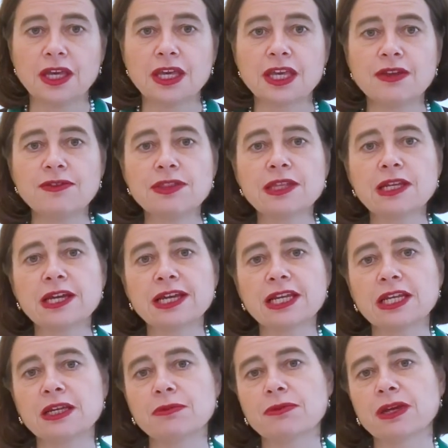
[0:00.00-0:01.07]
Given the
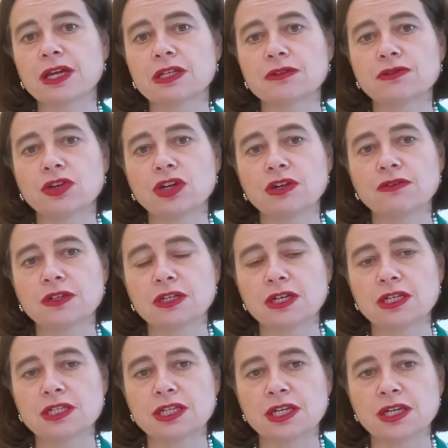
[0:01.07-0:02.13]
likely impact of
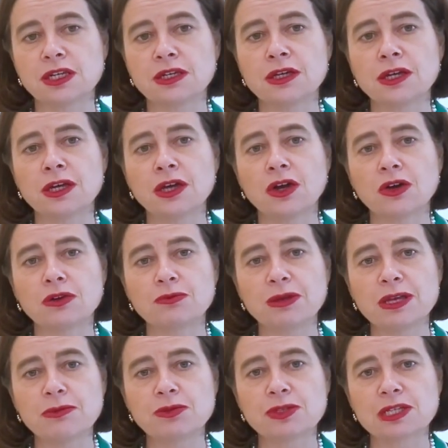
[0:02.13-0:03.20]
COVID-19 on
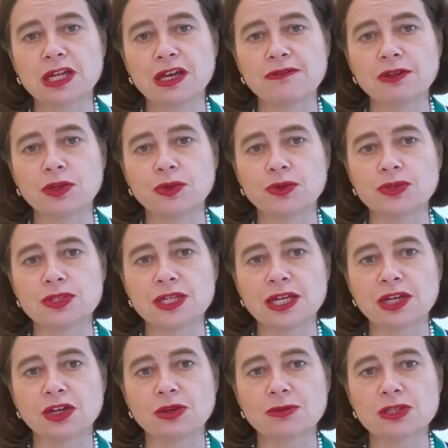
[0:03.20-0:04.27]
people's livelihoods and
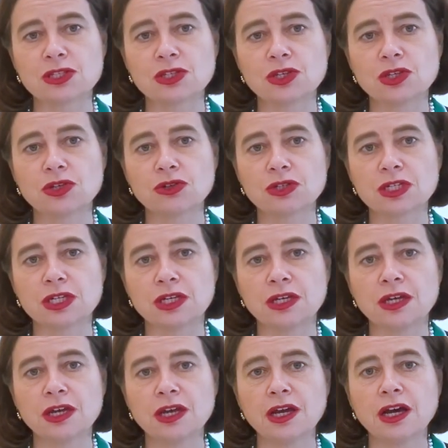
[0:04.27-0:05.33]
economic security,